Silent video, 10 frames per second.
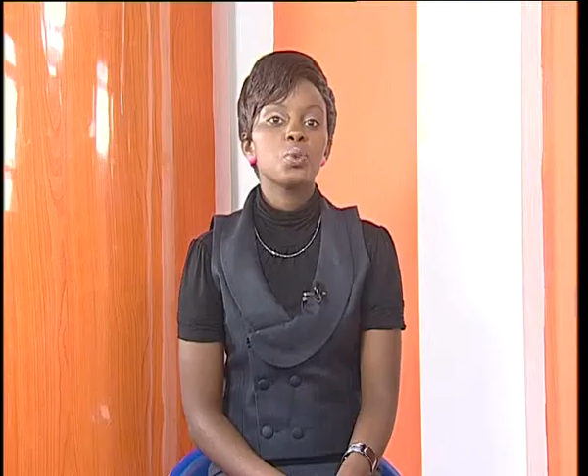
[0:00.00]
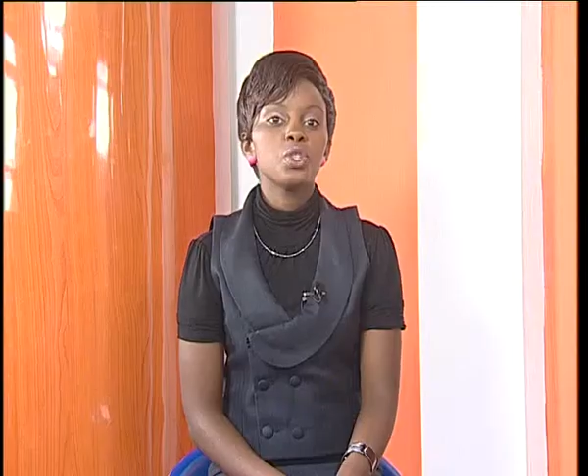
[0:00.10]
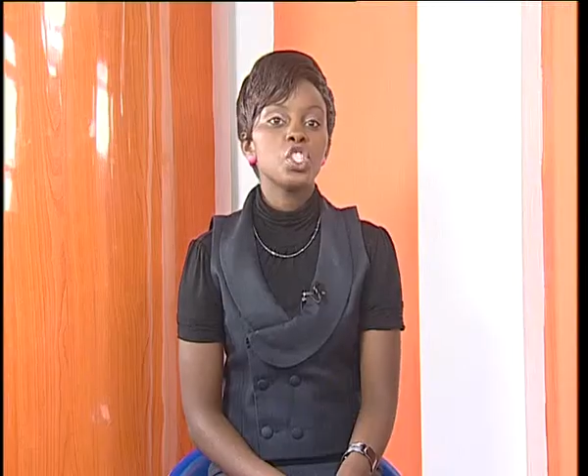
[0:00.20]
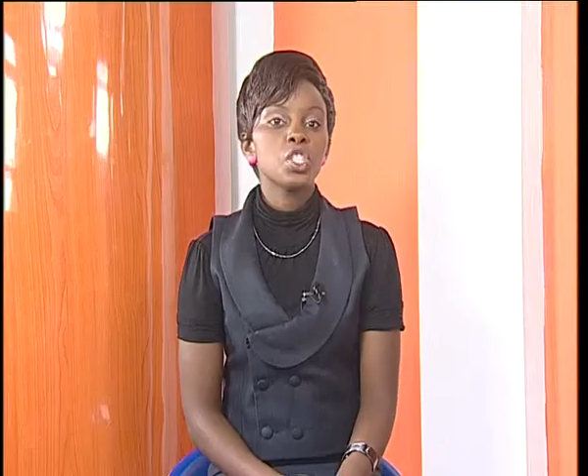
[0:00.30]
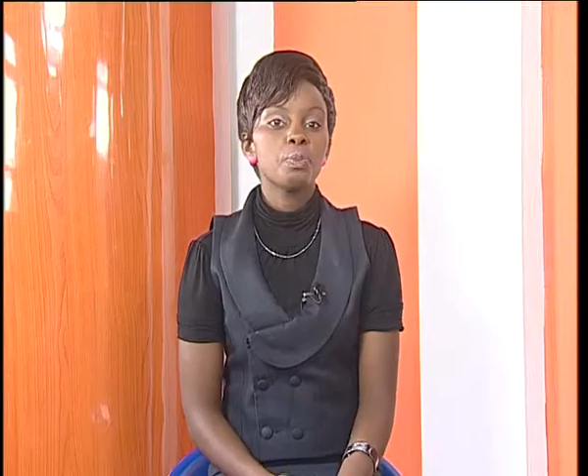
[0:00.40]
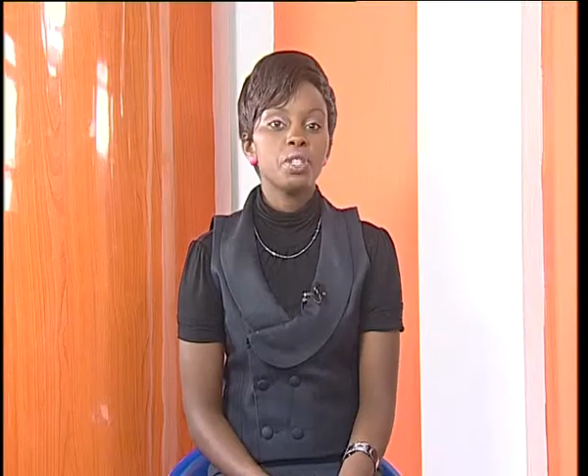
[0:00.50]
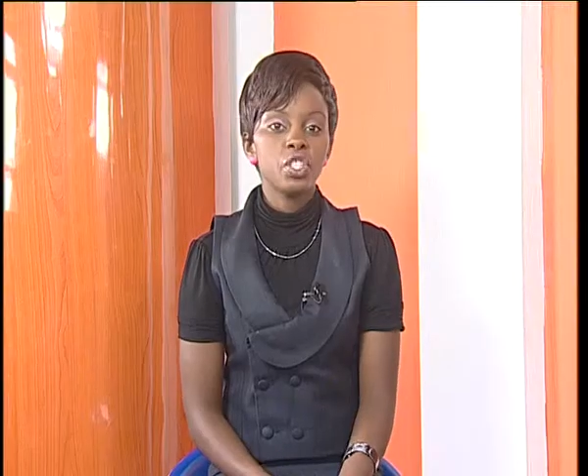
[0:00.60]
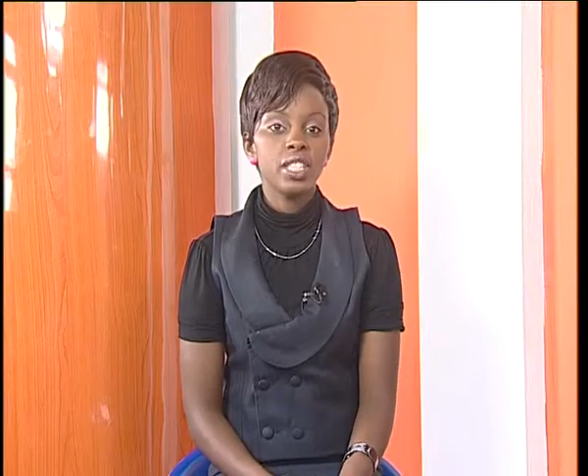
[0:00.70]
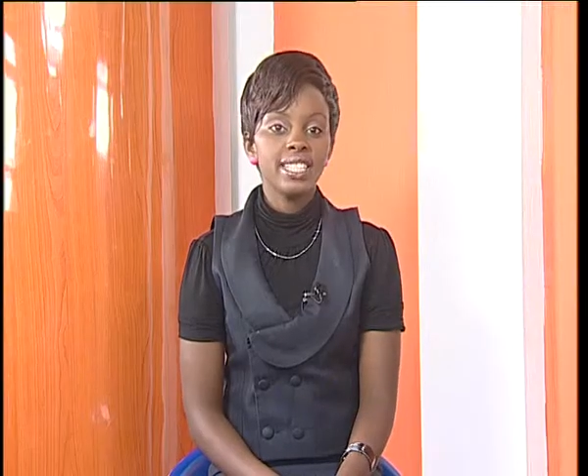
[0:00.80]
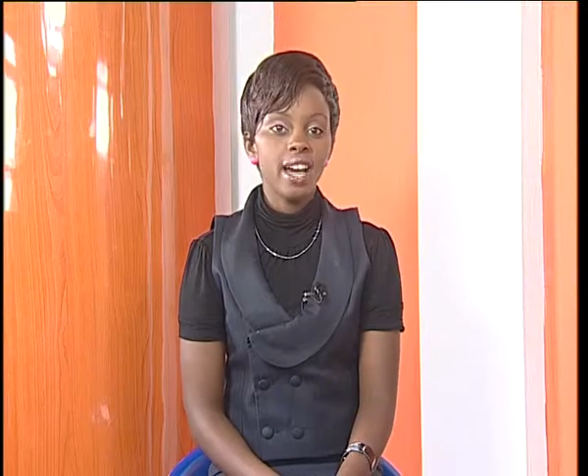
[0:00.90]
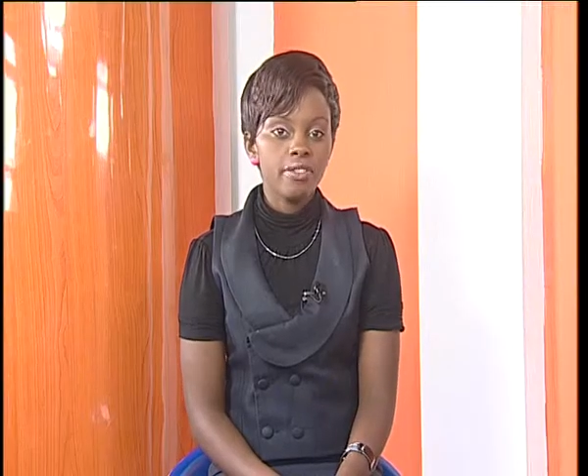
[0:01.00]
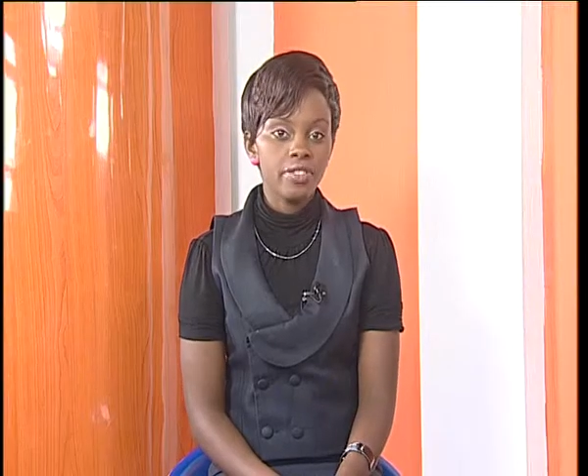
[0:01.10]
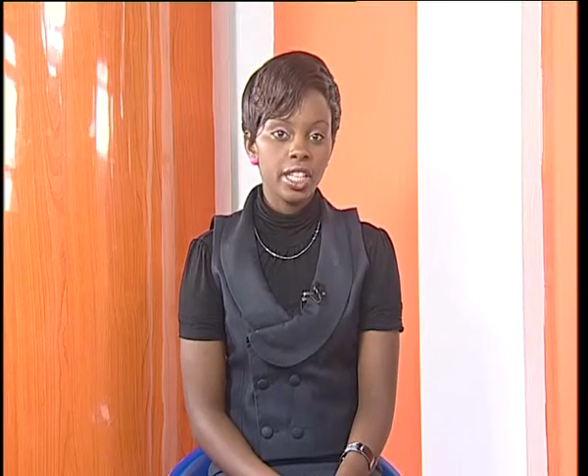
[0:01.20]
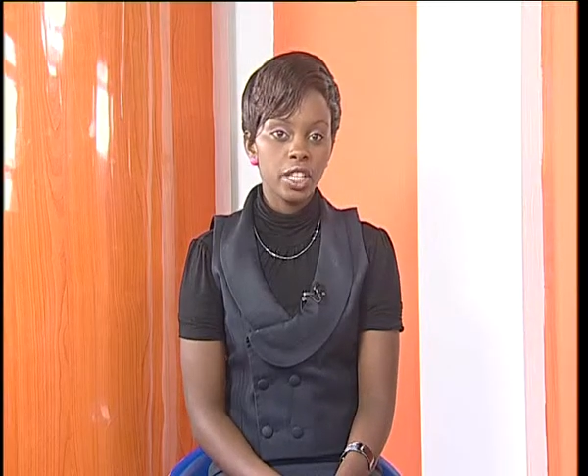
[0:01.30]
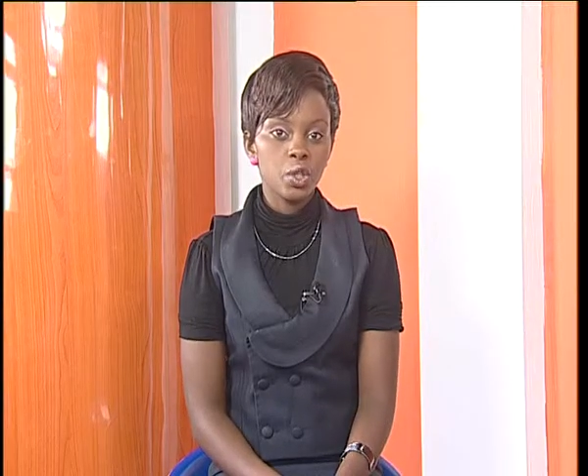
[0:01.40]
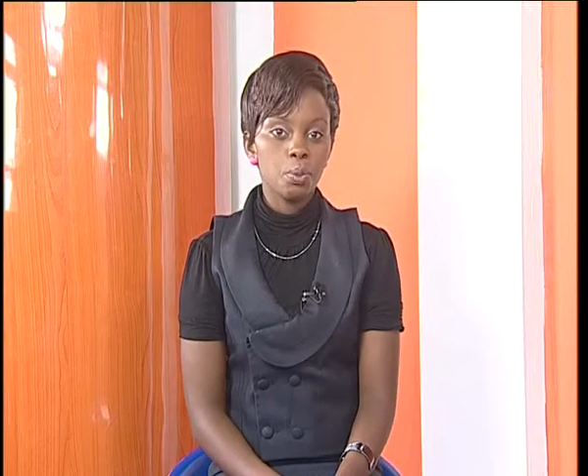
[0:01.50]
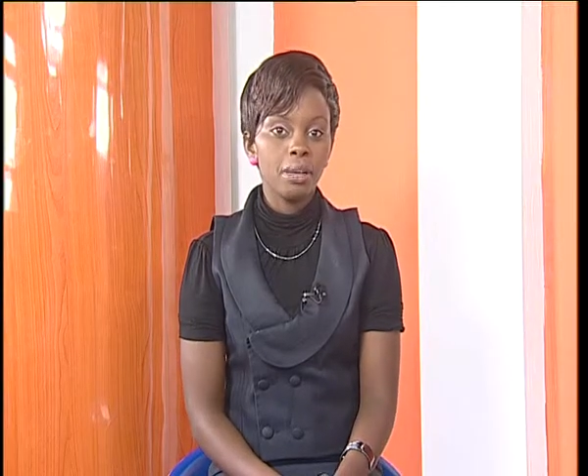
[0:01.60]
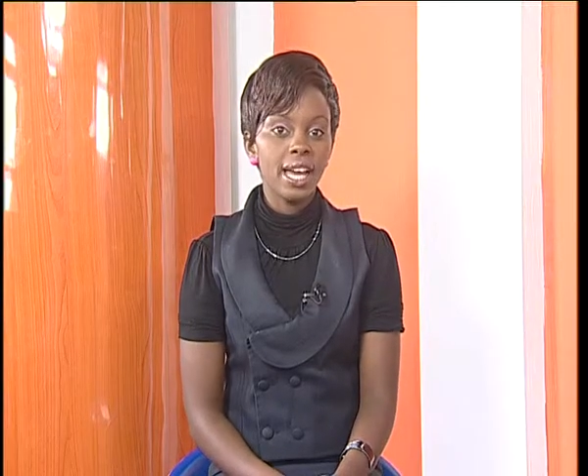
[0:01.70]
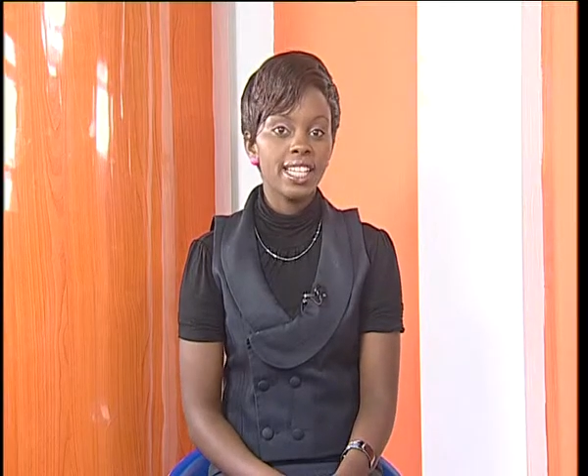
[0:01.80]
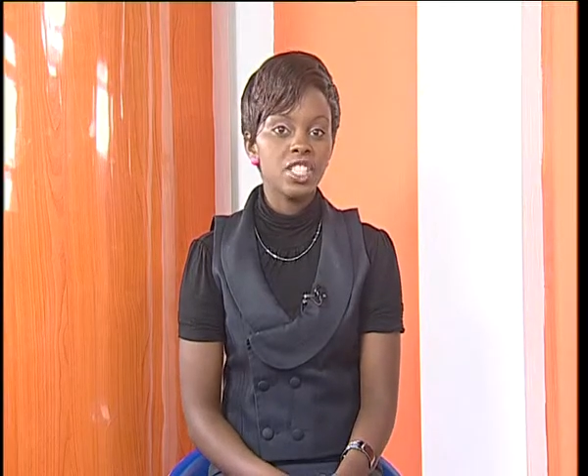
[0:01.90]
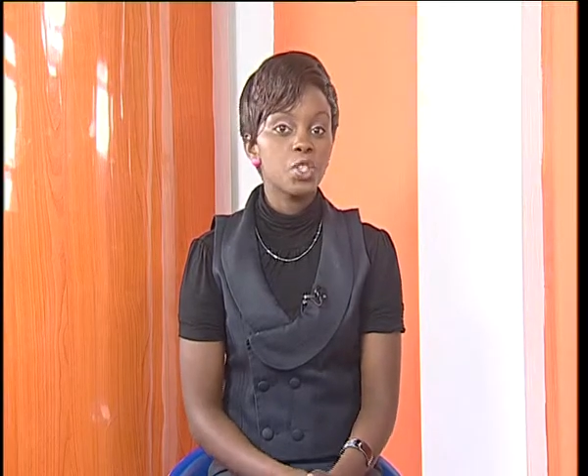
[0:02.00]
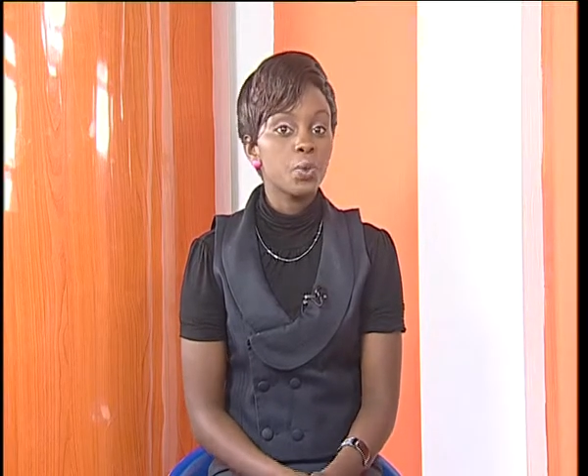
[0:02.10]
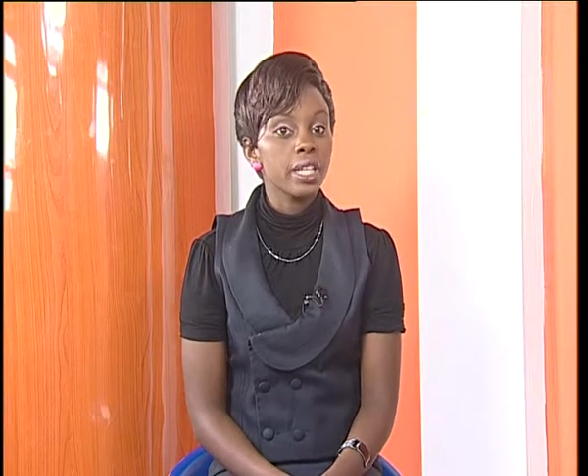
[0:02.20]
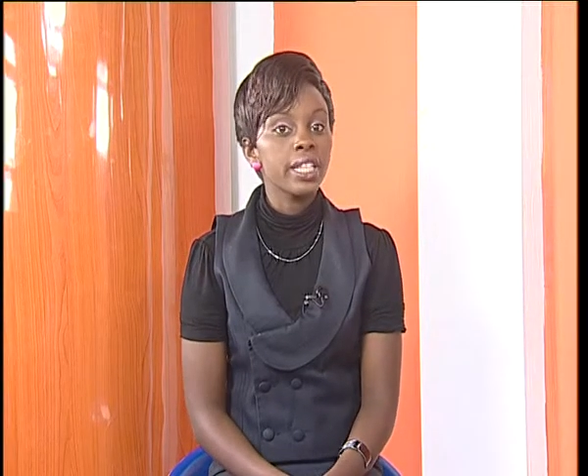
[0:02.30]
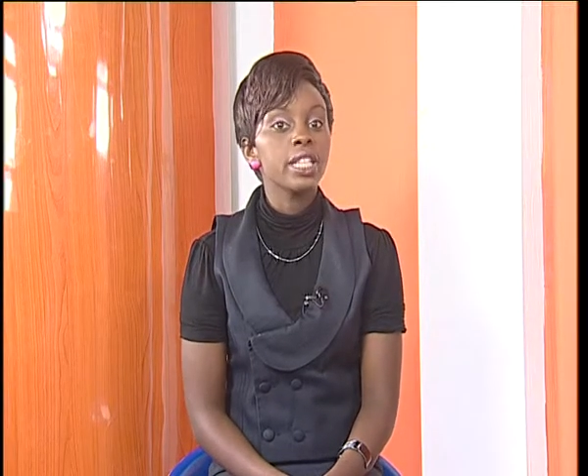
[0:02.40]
wish, especially in Africa, to ply his trade